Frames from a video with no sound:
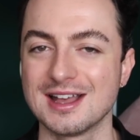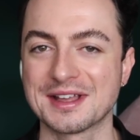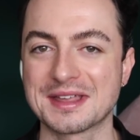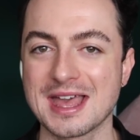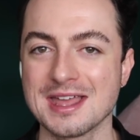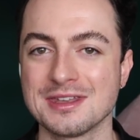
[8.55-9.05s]

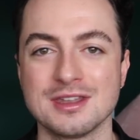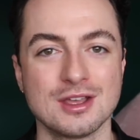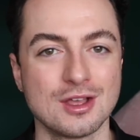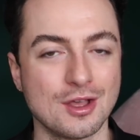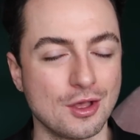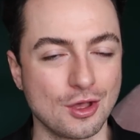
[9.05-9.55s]
Again,
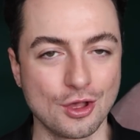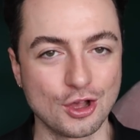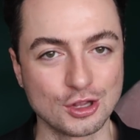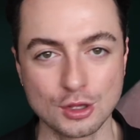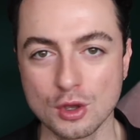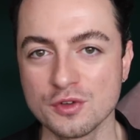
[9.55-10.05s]

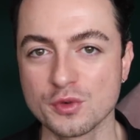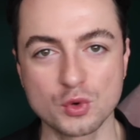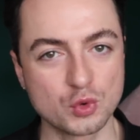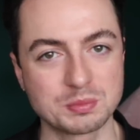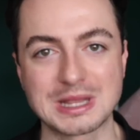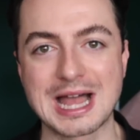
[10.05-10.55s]
a lot of
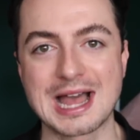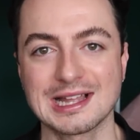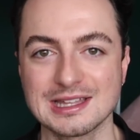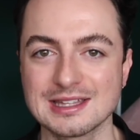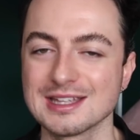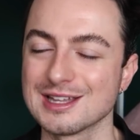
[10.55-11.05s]
all
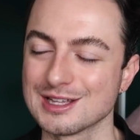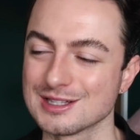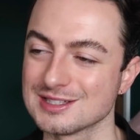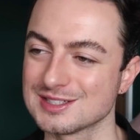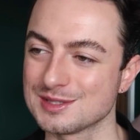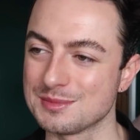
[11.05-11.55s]
black,
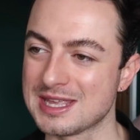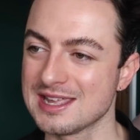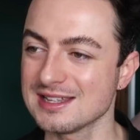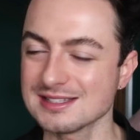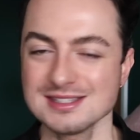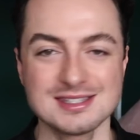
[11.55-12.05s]
some
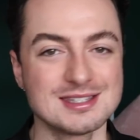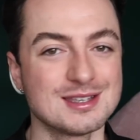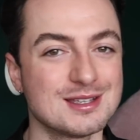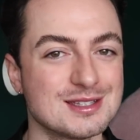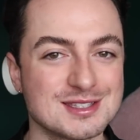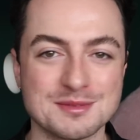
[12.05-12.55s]
hits,
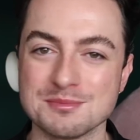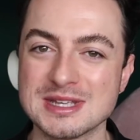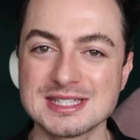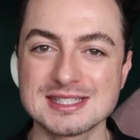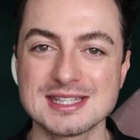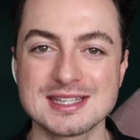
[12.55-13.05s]
some
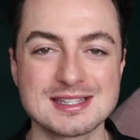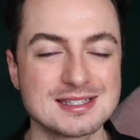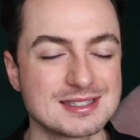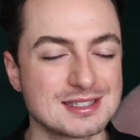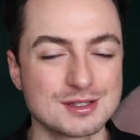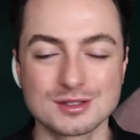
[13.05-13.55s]

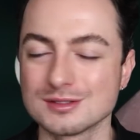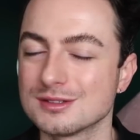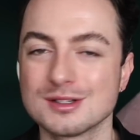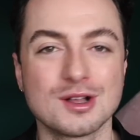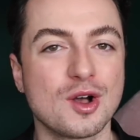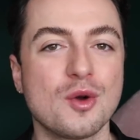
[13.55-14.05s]
misses.
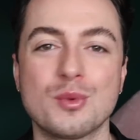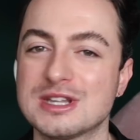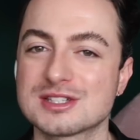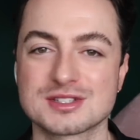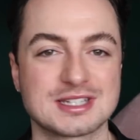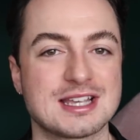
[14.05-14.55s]

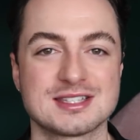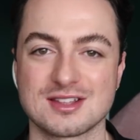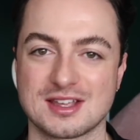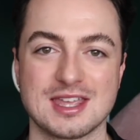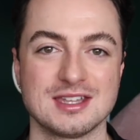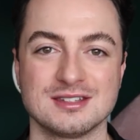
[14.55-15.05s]
We're just going to get
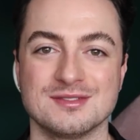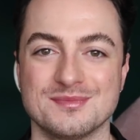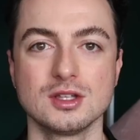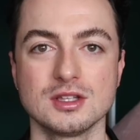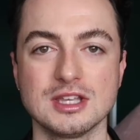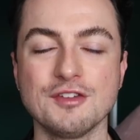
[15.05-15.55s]
stuck in.
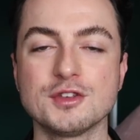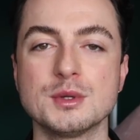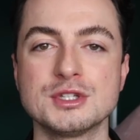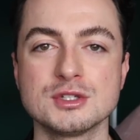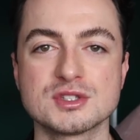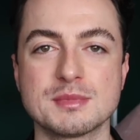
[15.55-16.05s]
If you
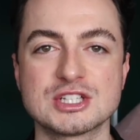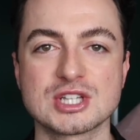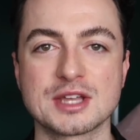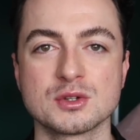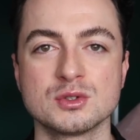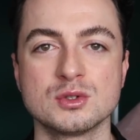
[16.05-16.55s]
are new to my
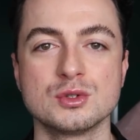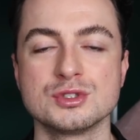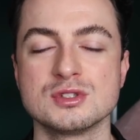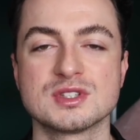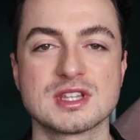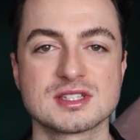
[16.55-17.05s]
channel or
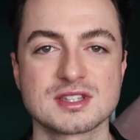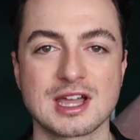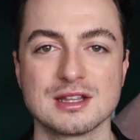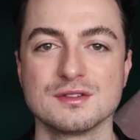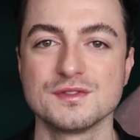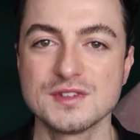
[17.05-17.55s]
new to this
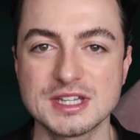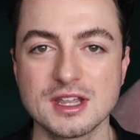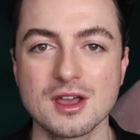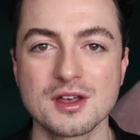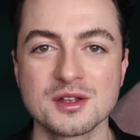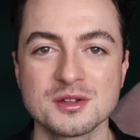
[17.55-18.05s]
style of
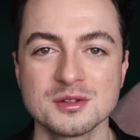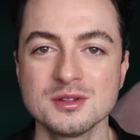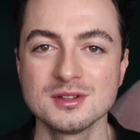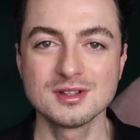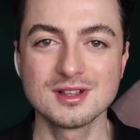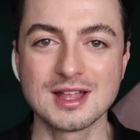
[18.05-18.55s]

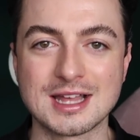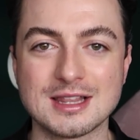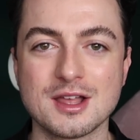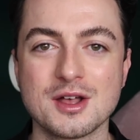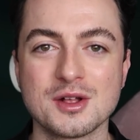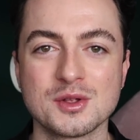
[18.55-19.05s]
video,
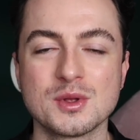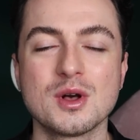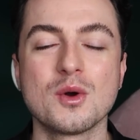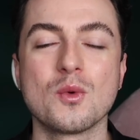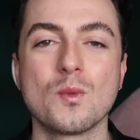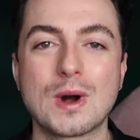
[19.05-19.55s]

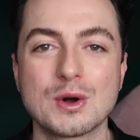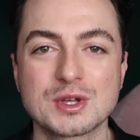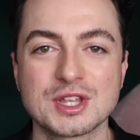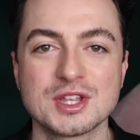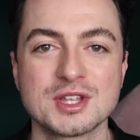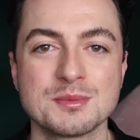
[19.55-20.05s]
hello,
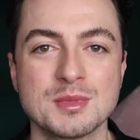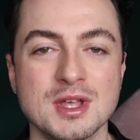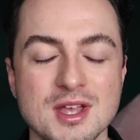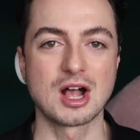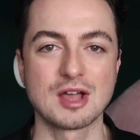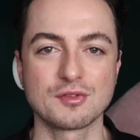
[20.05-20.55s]

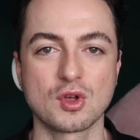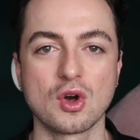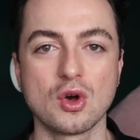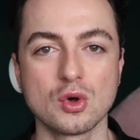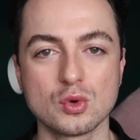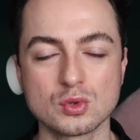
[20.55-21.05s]
welcome. I've
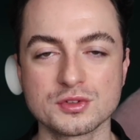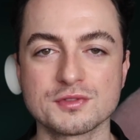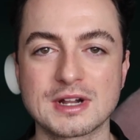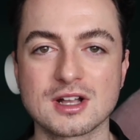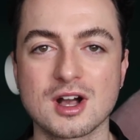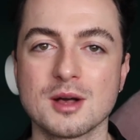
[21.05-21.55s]
got all of
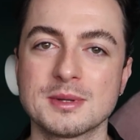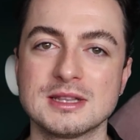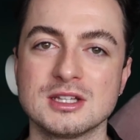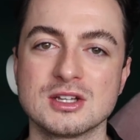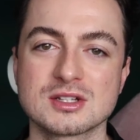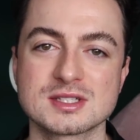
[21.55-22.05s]
the red
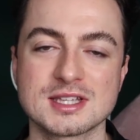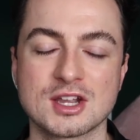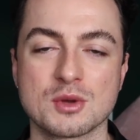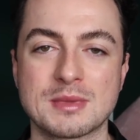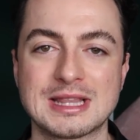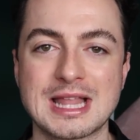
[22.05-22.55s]
carpet looks
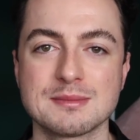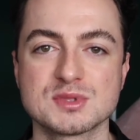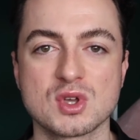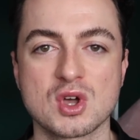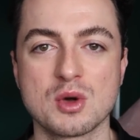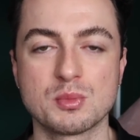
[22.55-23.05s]
here on my
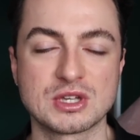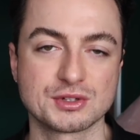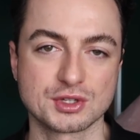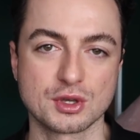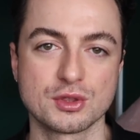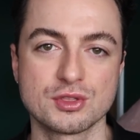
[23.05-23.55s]
laptop. We're going
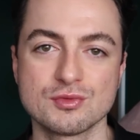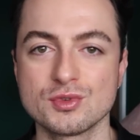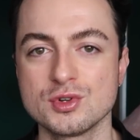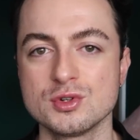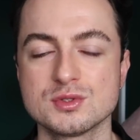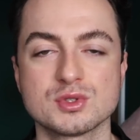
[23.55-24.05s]
to go
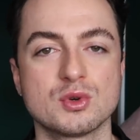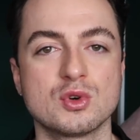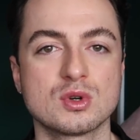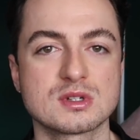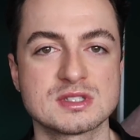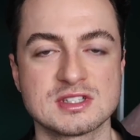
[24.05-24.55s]
through,
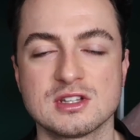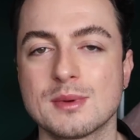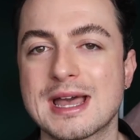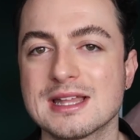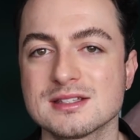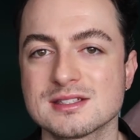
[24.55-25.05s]
talk
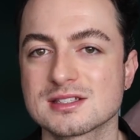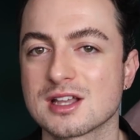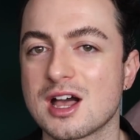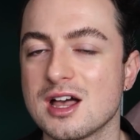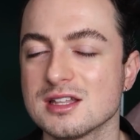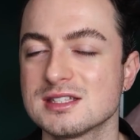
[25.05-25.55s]
silhouettes,
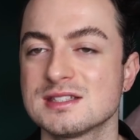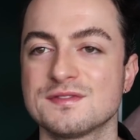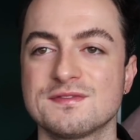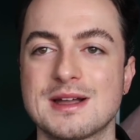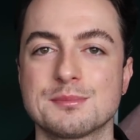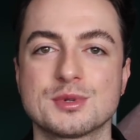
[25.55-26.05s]
cuts,
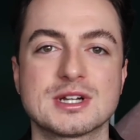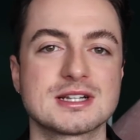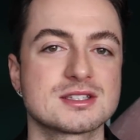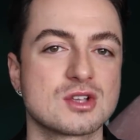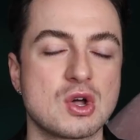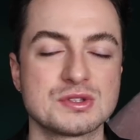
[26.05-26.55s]

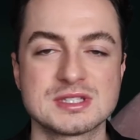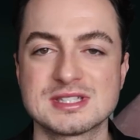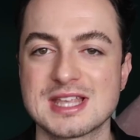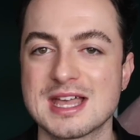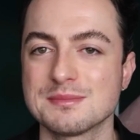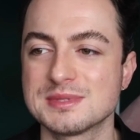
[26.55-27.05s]
fabrics,
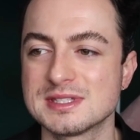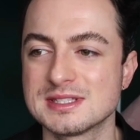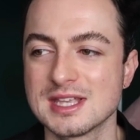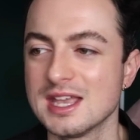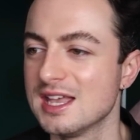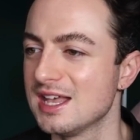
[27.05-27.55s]

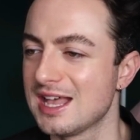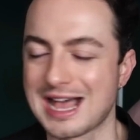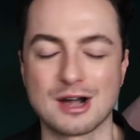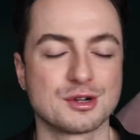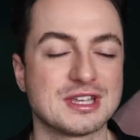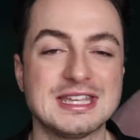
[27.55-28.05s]
concepts,
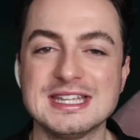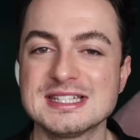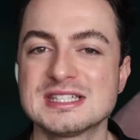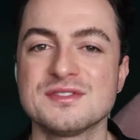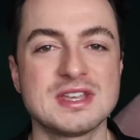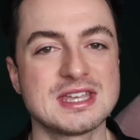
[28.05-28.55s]
how
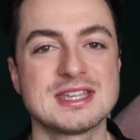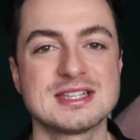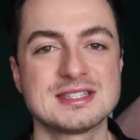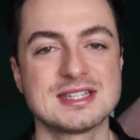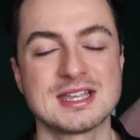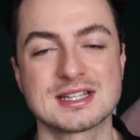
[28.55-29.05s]
cohesive it
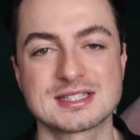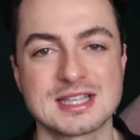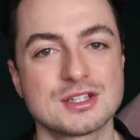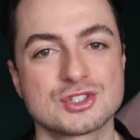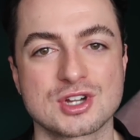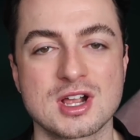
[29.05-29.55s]
is,
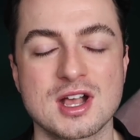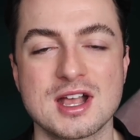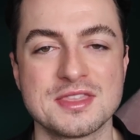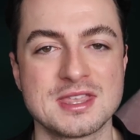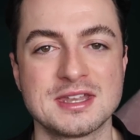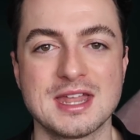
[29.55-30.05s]
etc.
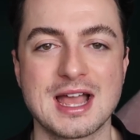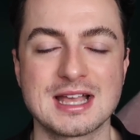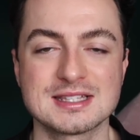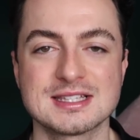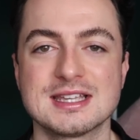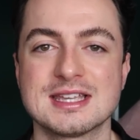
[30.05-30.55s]
And then
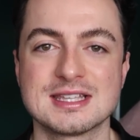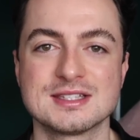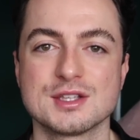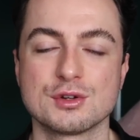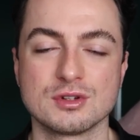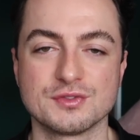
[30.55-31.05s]
as it
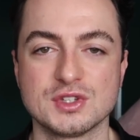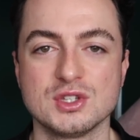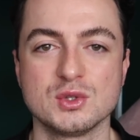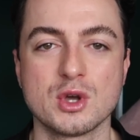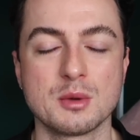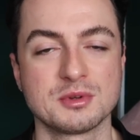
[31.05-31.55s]
is a
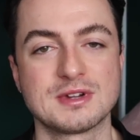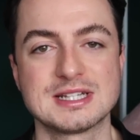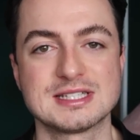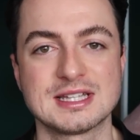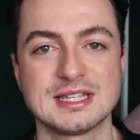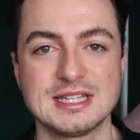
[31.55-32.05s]
review, I'll be
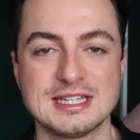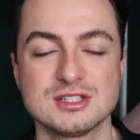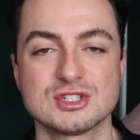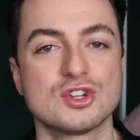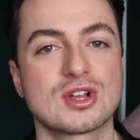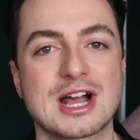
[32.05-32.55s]
rating
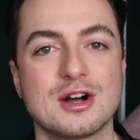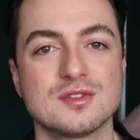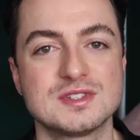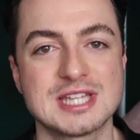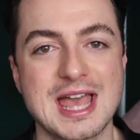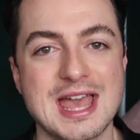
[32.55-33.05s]
each look out
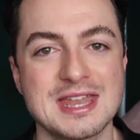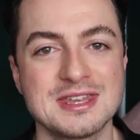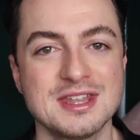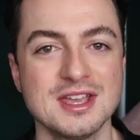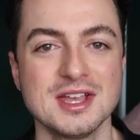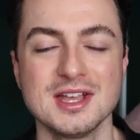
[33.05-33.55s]
of 10.